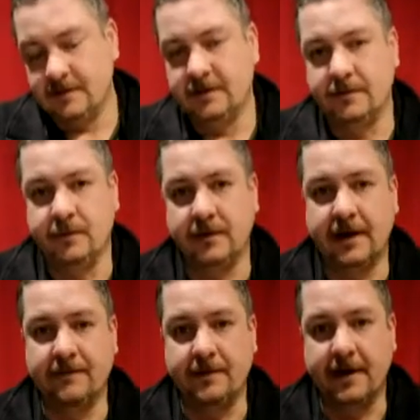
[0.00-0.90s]
you won't
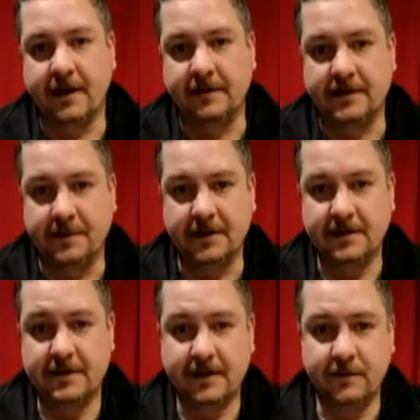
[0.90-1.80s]
have the batteries, but
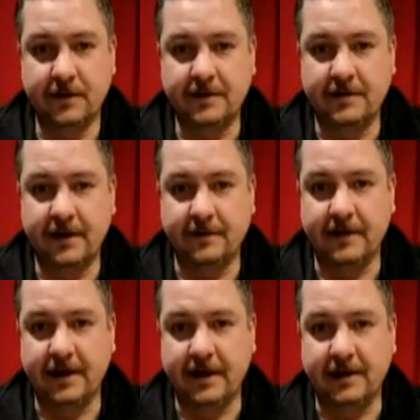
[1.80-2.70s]
this thing worked great when
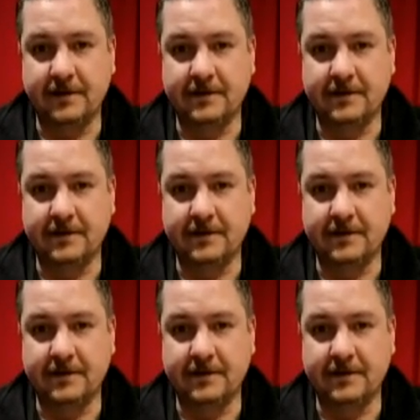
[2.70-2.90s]
I got it.